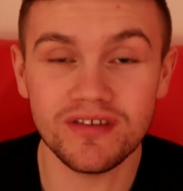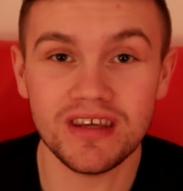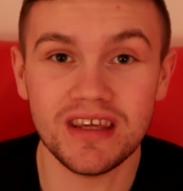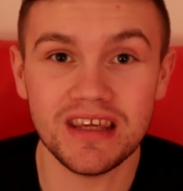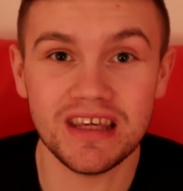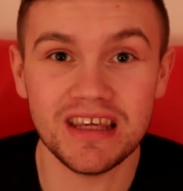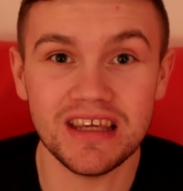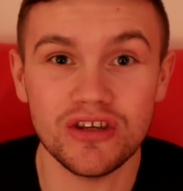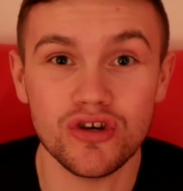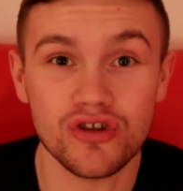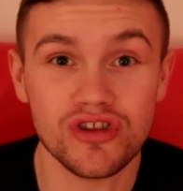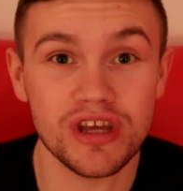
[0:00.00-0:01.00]
He
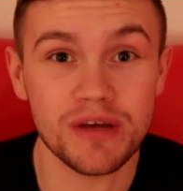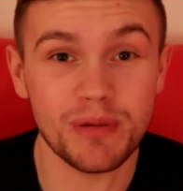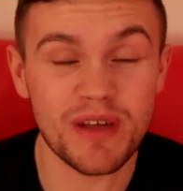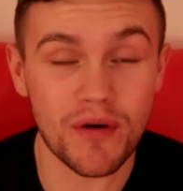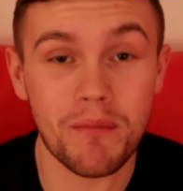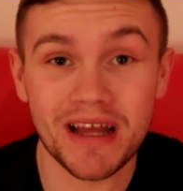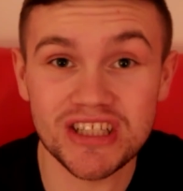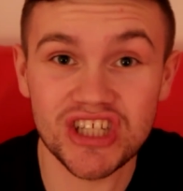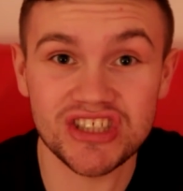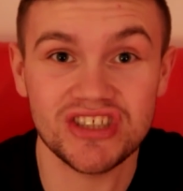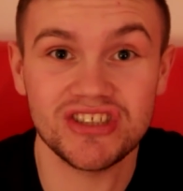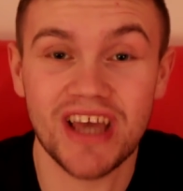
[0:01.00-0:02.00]
used to play for
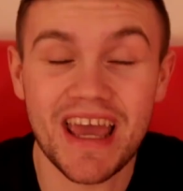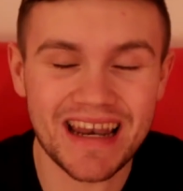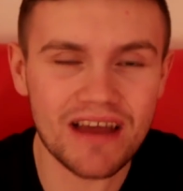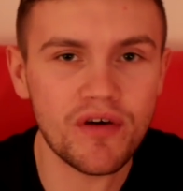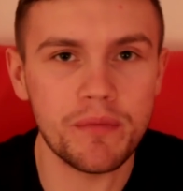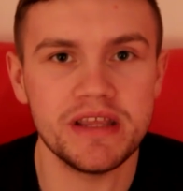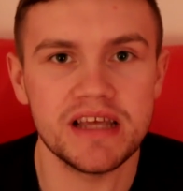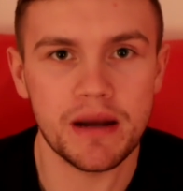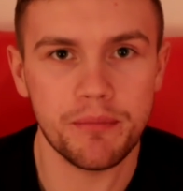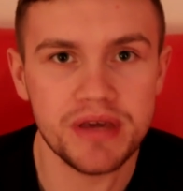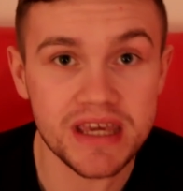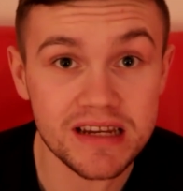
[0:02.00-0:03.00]
Manchester City, never made an
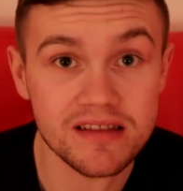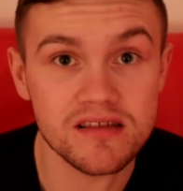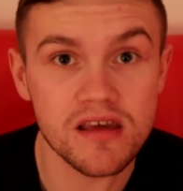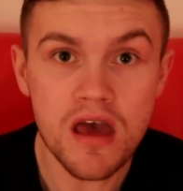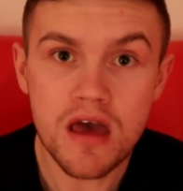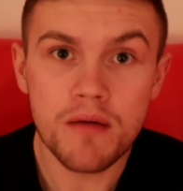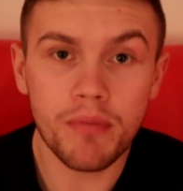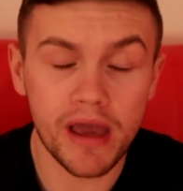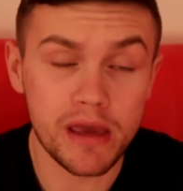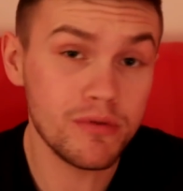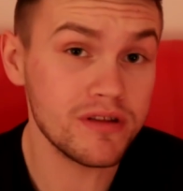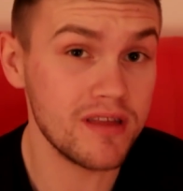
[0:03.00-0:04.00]
appearance, but
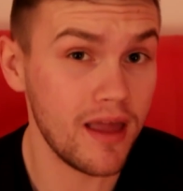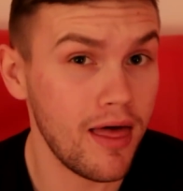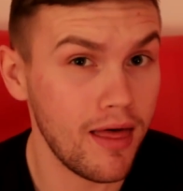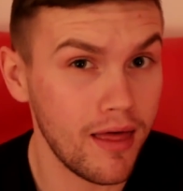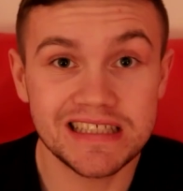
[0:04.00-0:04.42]
he was there.